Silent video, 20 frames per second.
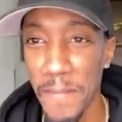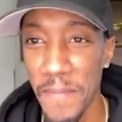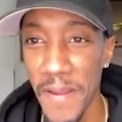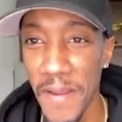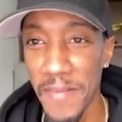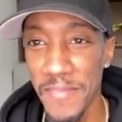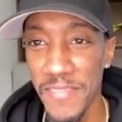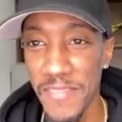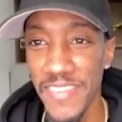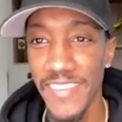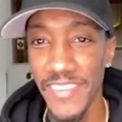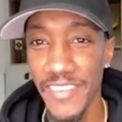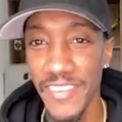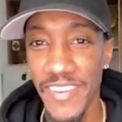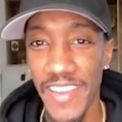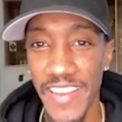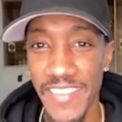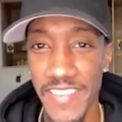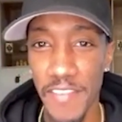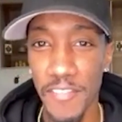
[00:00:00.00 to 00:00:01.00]
No problem. You
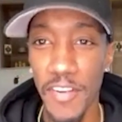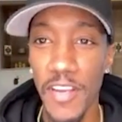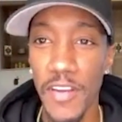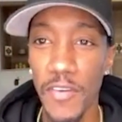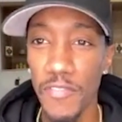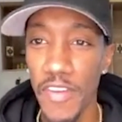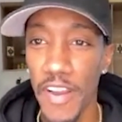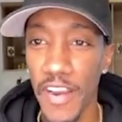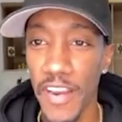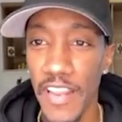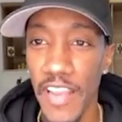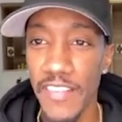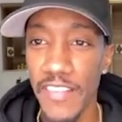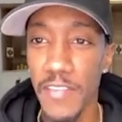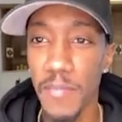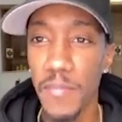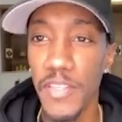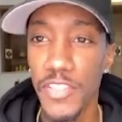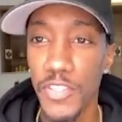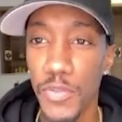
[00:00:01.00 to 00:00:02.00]
guys have a good one. Very nice
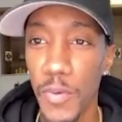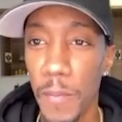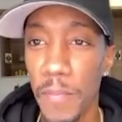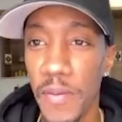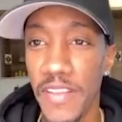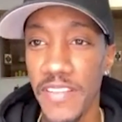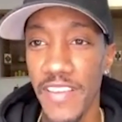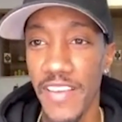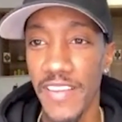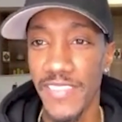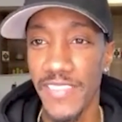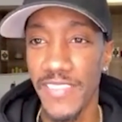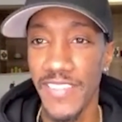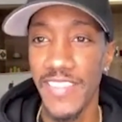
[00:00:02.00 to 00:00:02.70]
to meet you. We'll be in touch.